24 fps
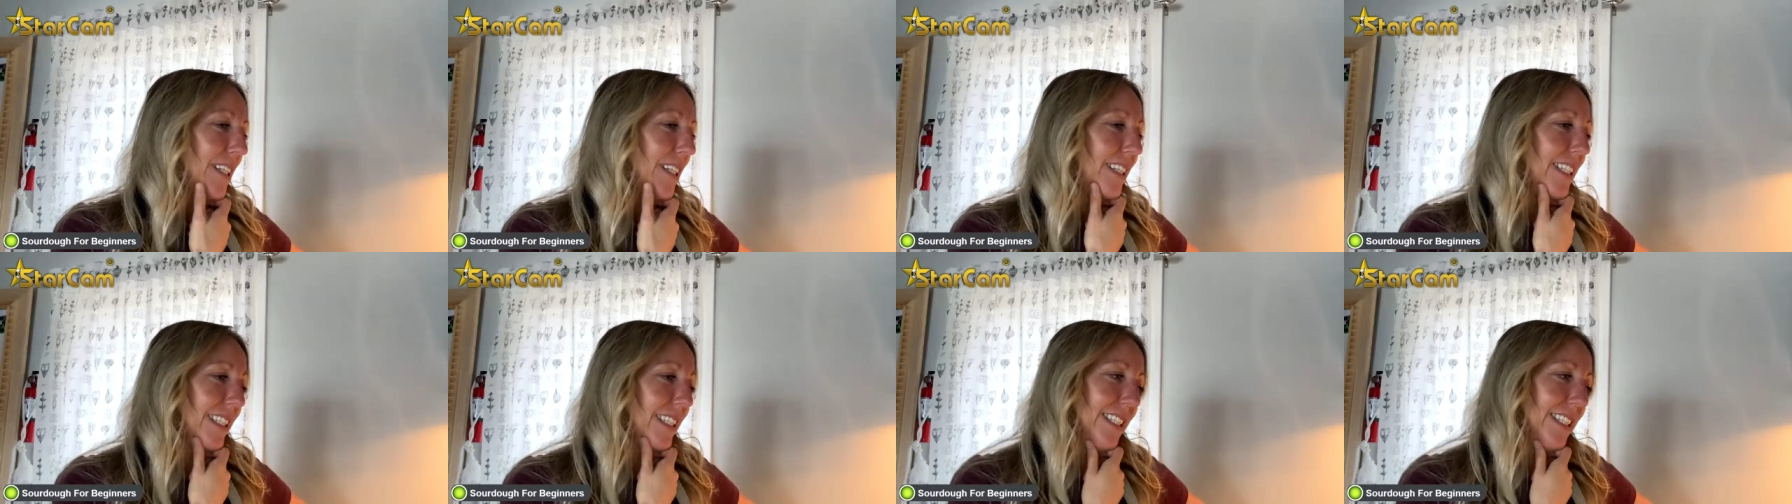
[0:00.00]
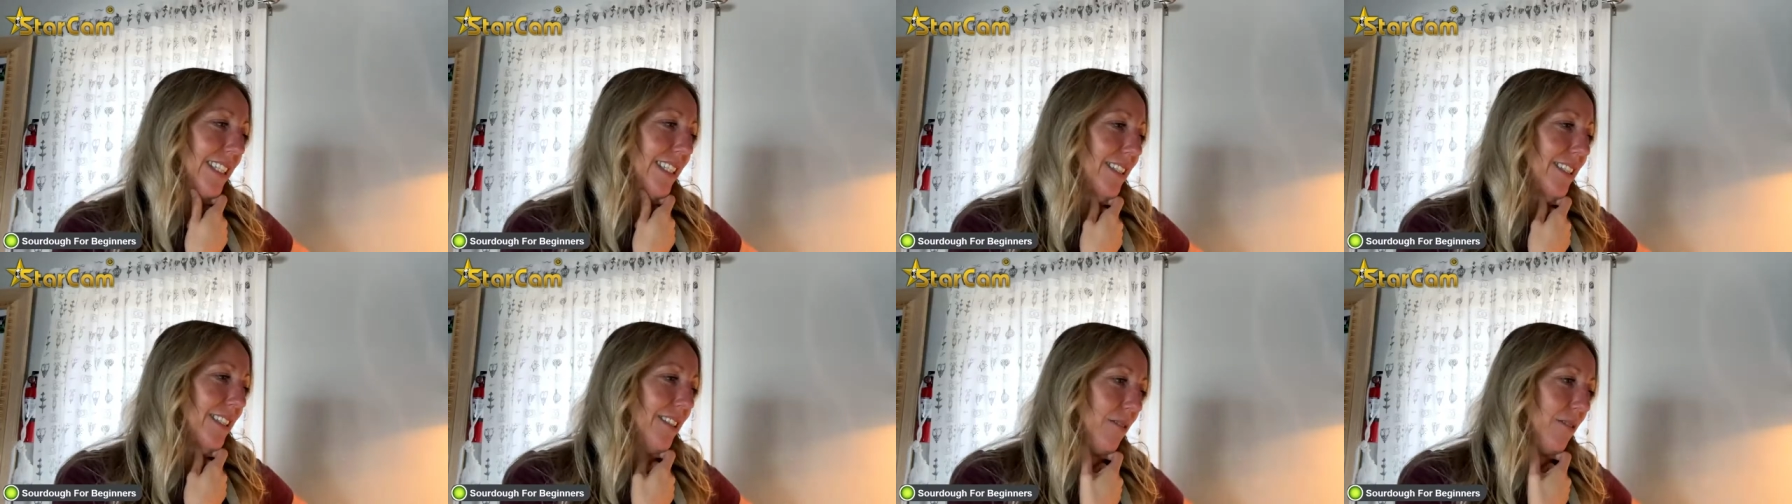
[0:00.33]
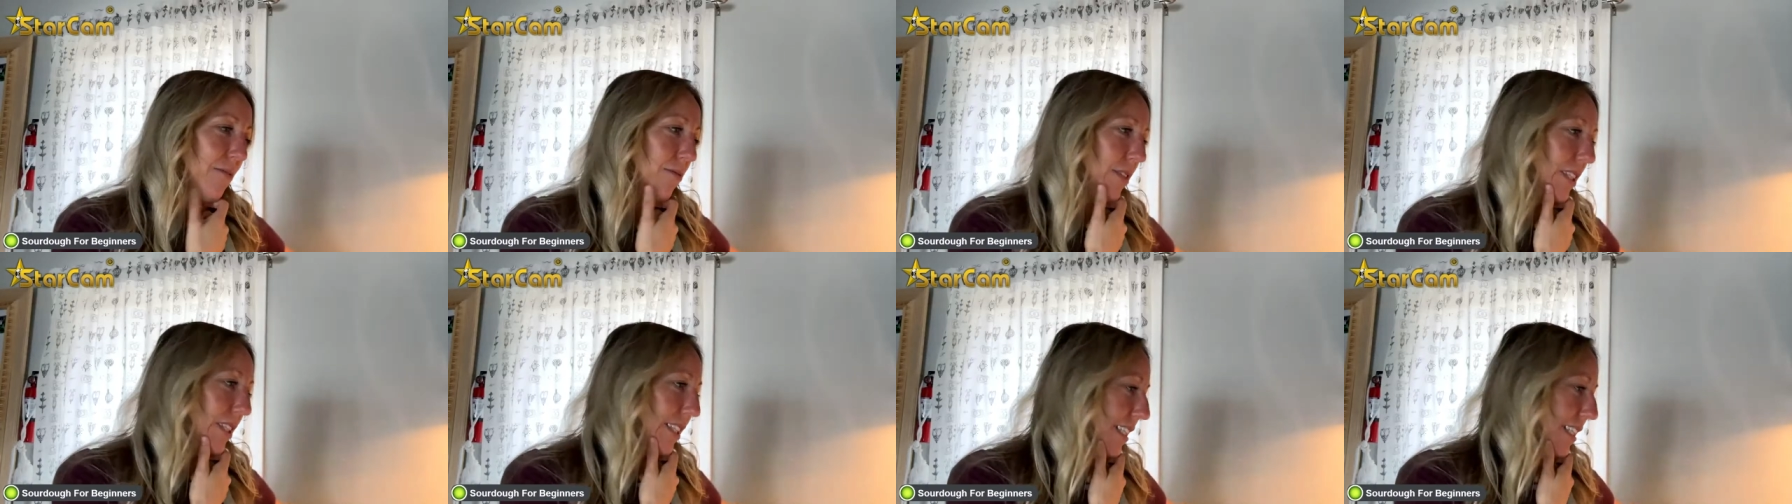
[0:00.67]
but this is
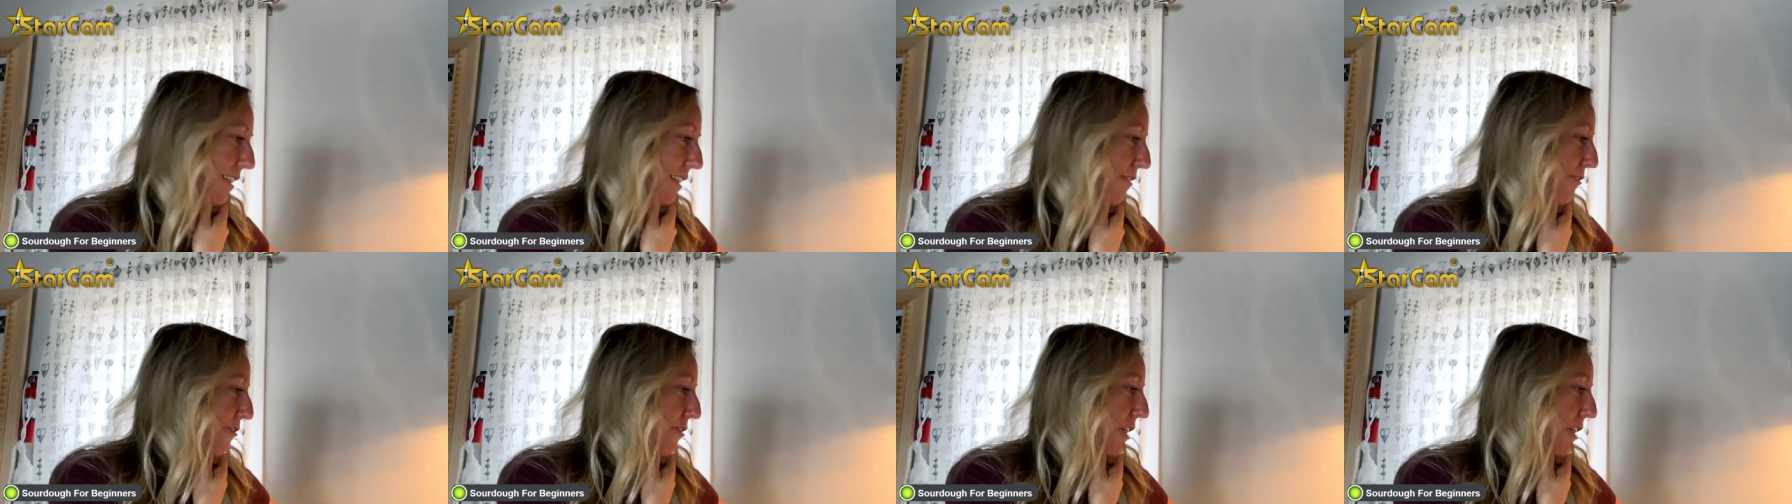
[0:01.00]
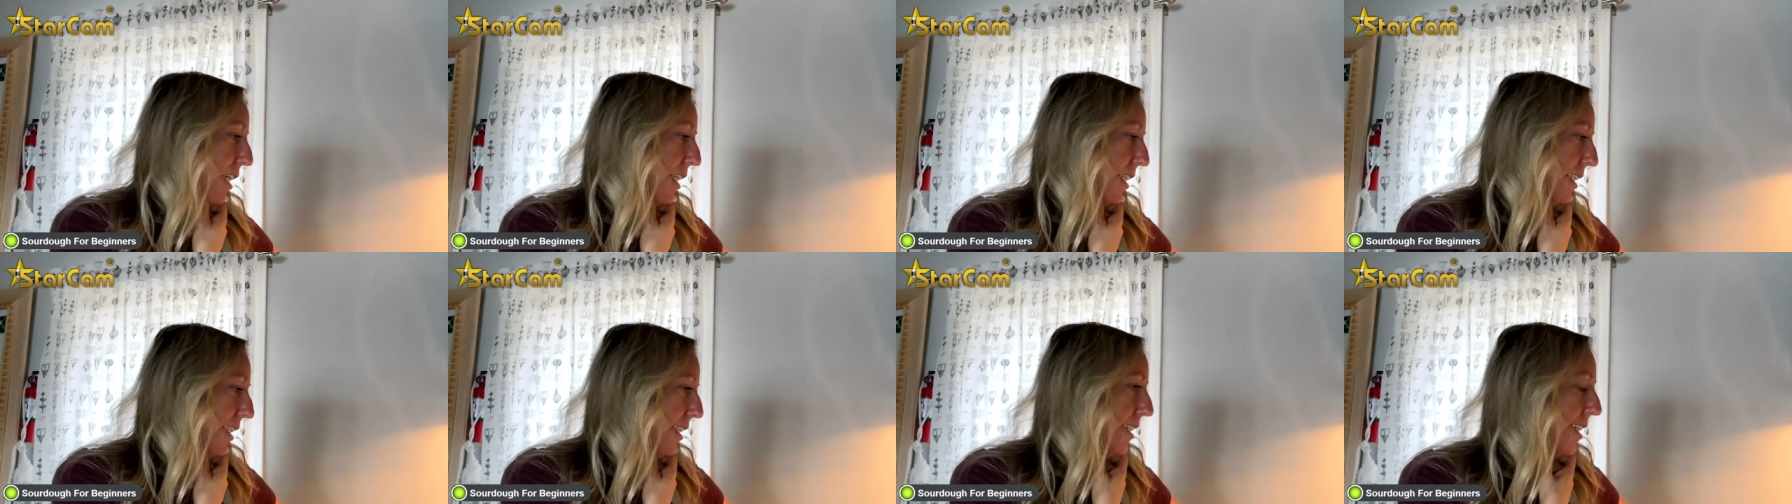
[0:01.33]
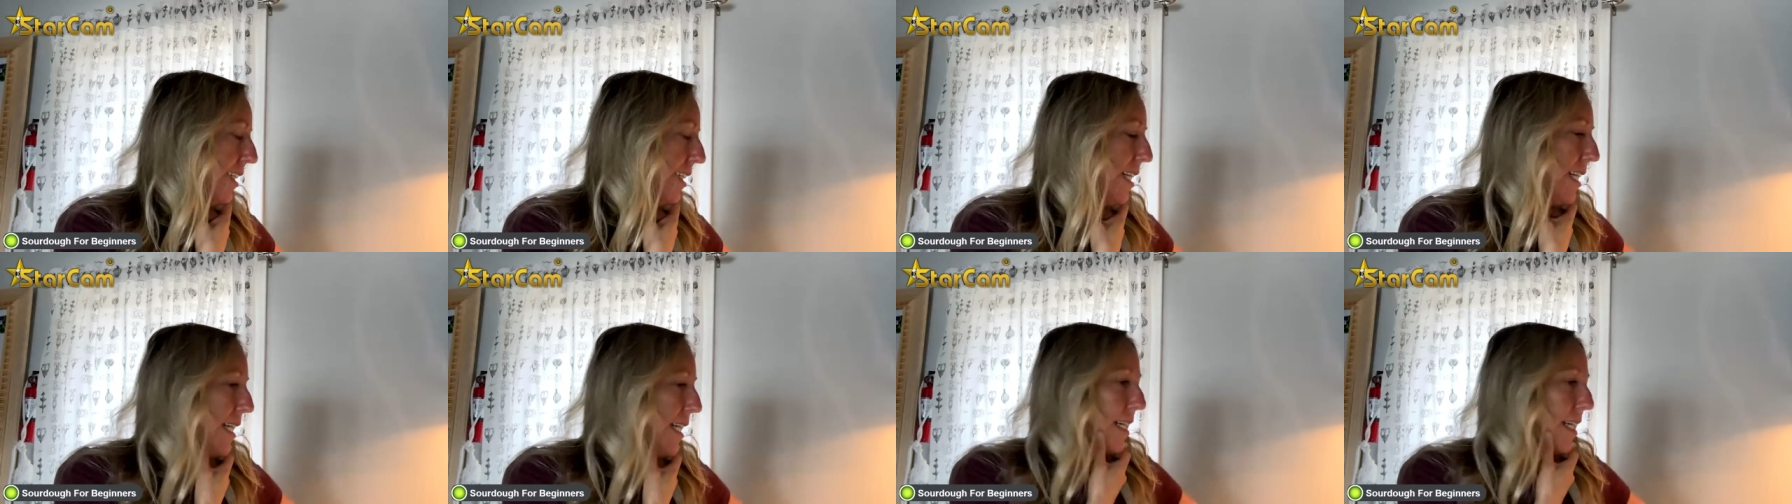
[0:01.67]
really
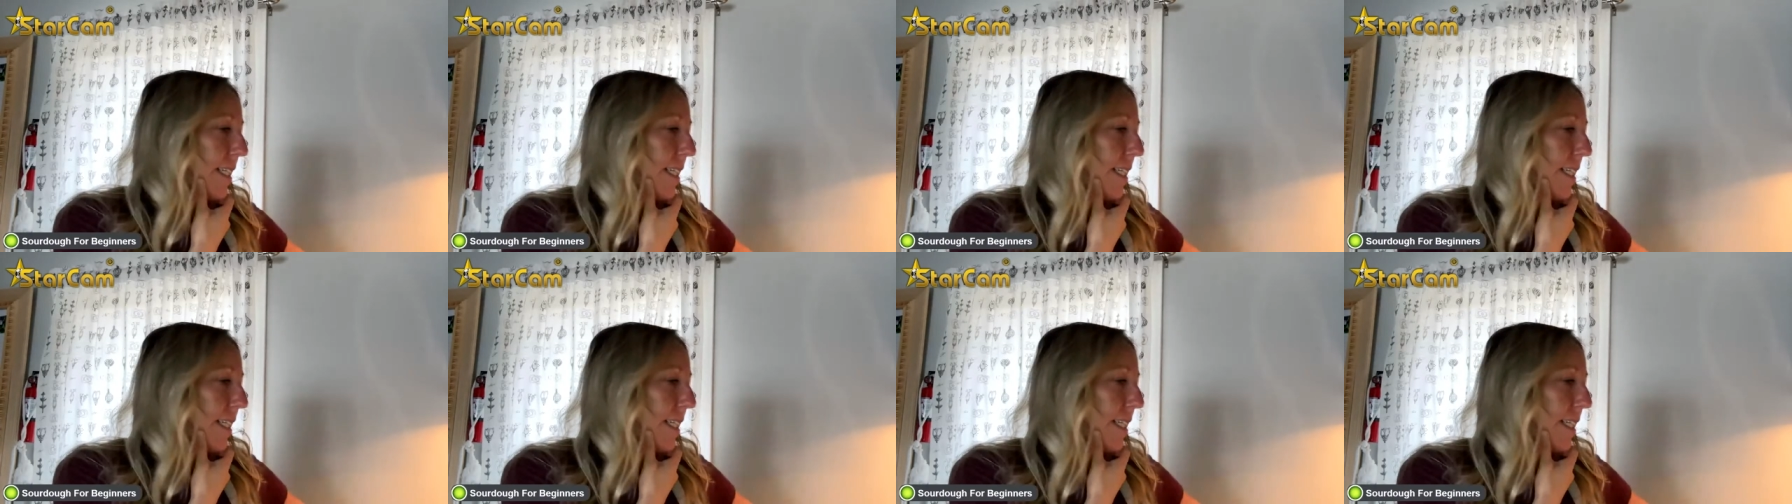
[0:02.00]
fun.